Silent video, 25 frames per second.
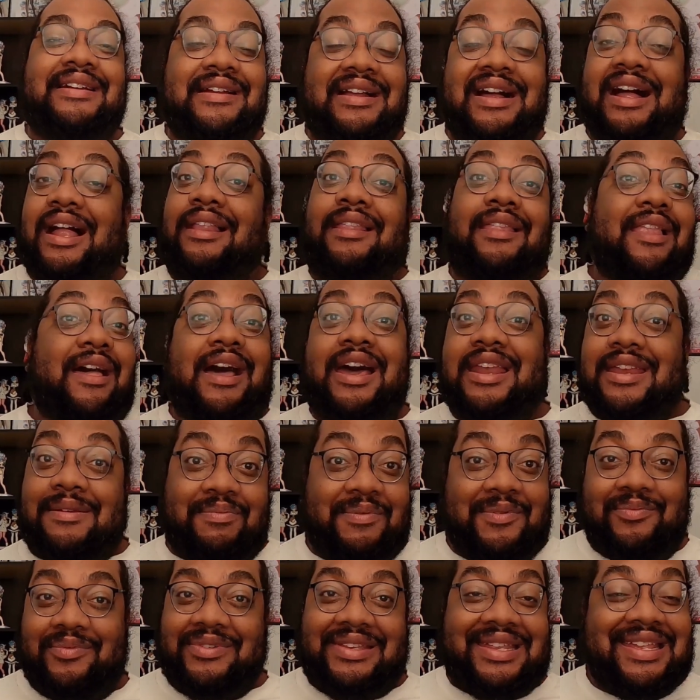a lot of
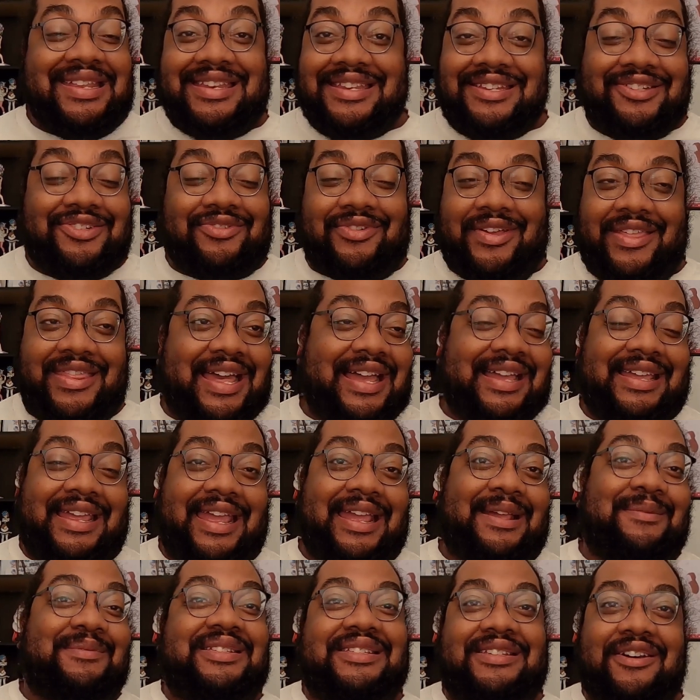people didn't enjoy that game.
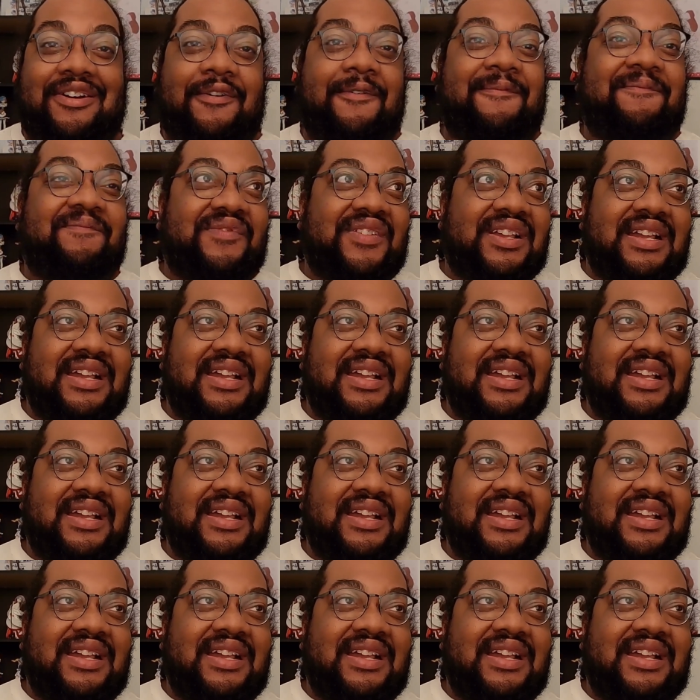So